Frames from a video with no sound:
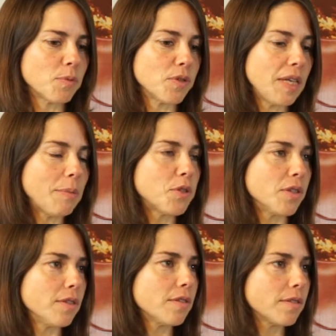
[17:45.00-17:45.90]

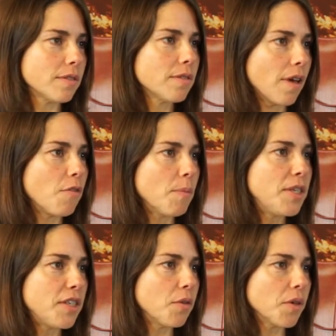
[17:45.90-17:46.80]
perceptions of a
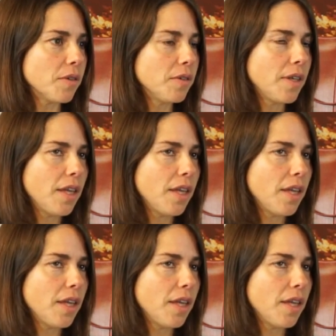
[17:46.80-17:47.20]
material.